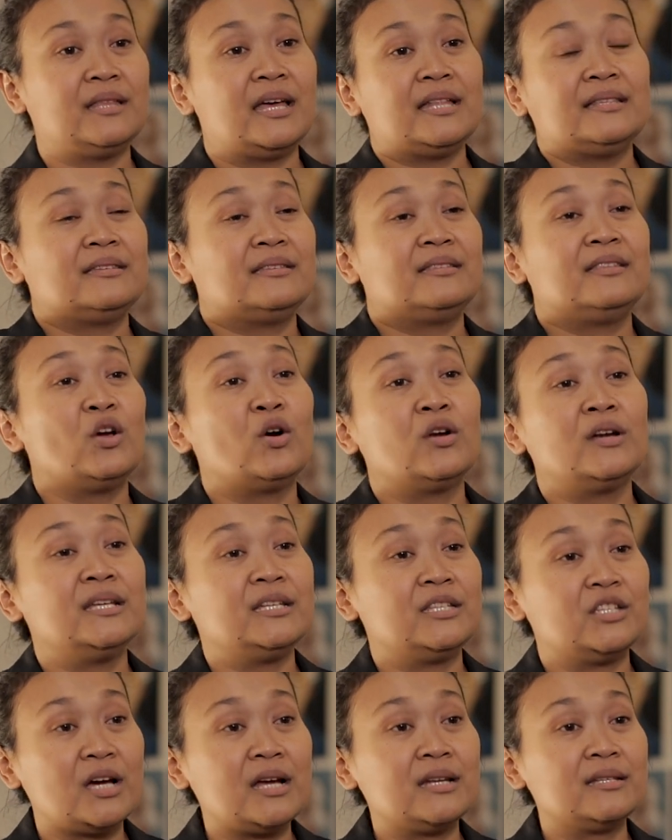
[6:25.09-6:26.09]
That's the
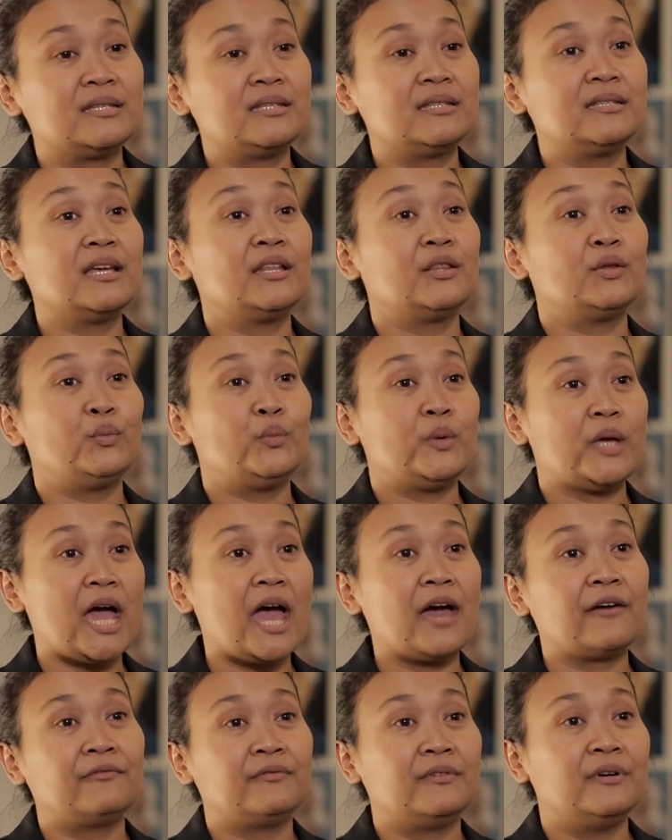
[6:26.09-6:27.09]
only chance that we
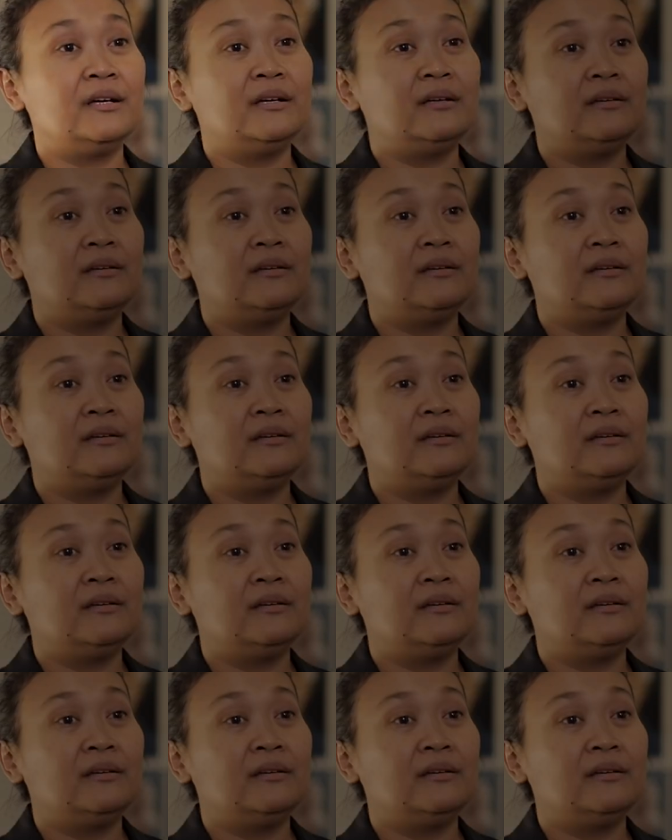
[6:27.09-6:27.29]
have.